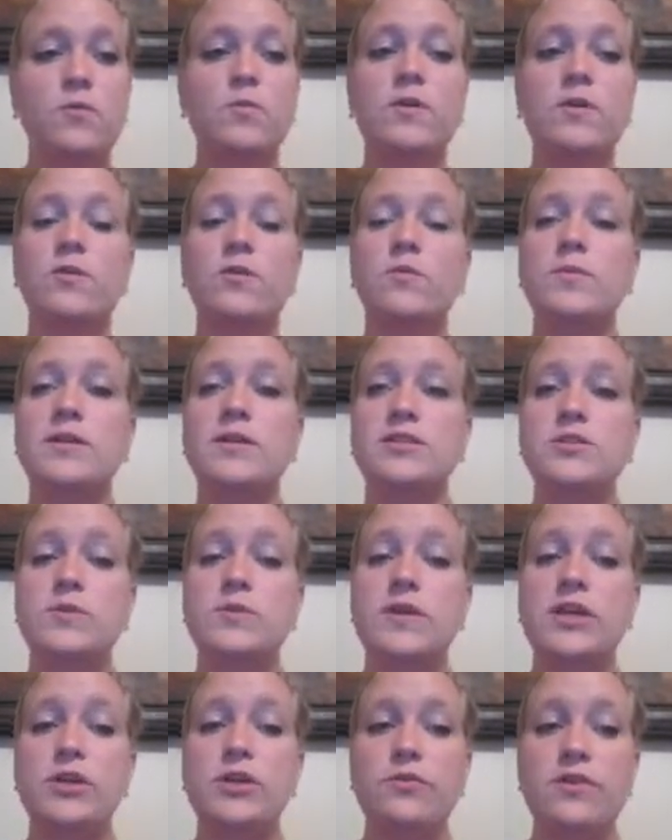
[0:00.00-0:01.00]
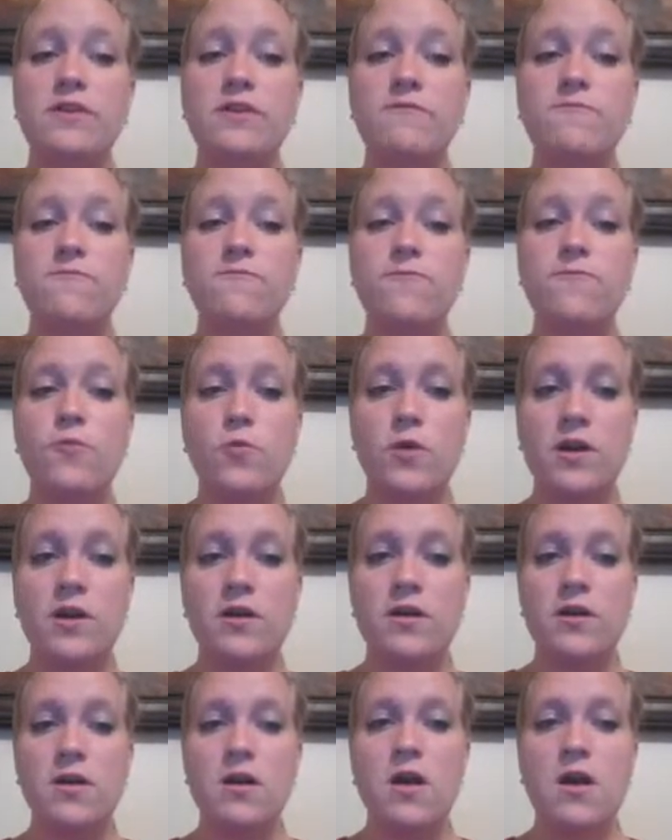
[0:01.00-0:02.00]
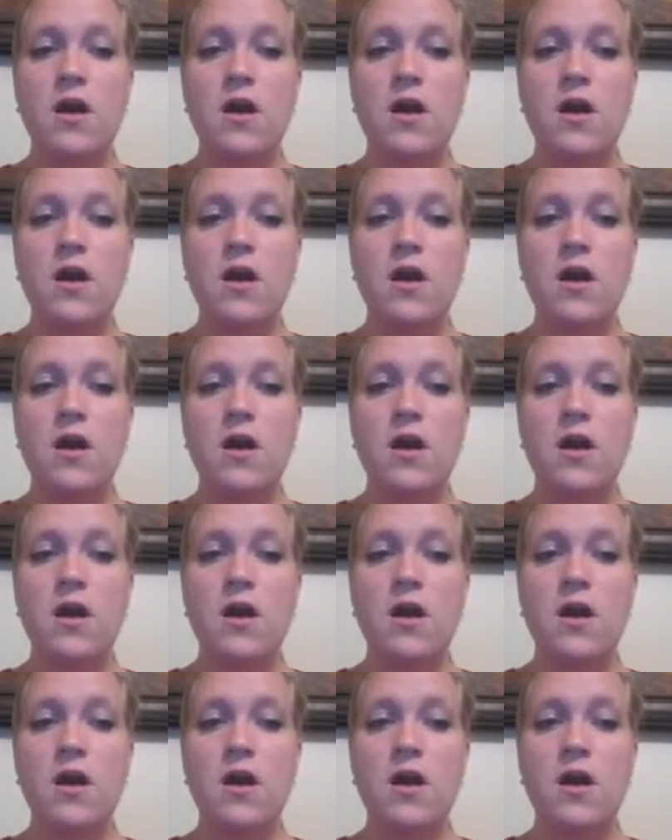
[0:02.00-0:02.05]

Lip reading: We will be doing Unit 4